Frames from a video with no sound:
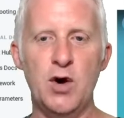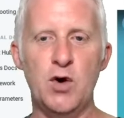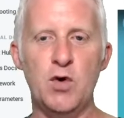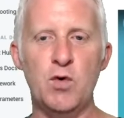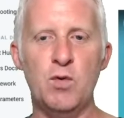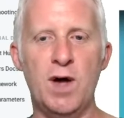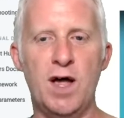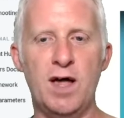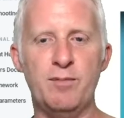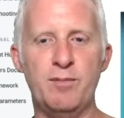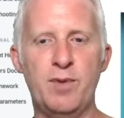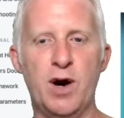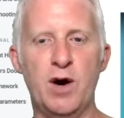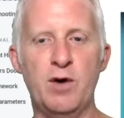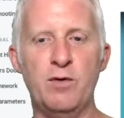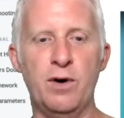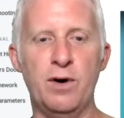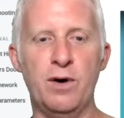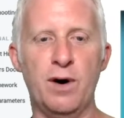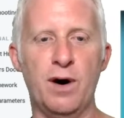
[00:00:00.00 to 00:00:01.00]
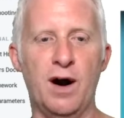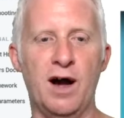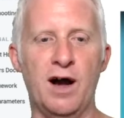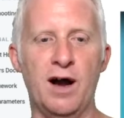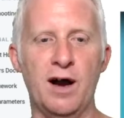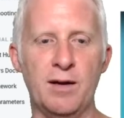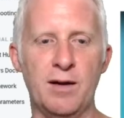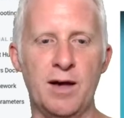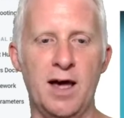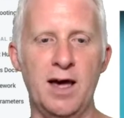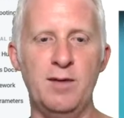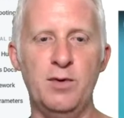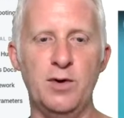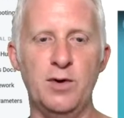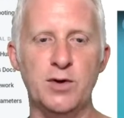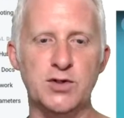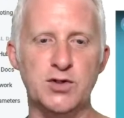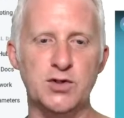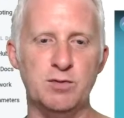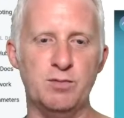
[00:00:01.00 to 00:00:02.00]
while borrowers are
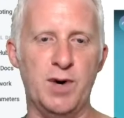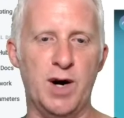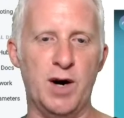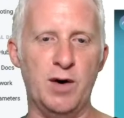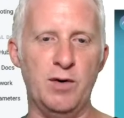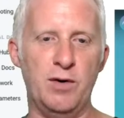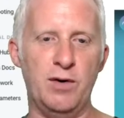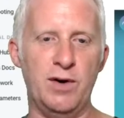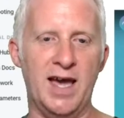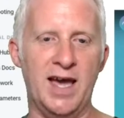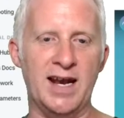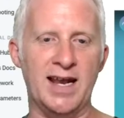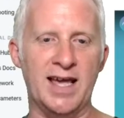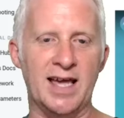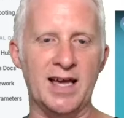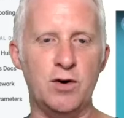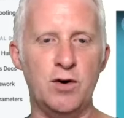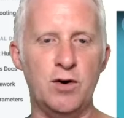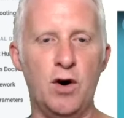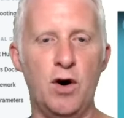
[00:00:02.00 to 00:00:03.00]
able to borrow and act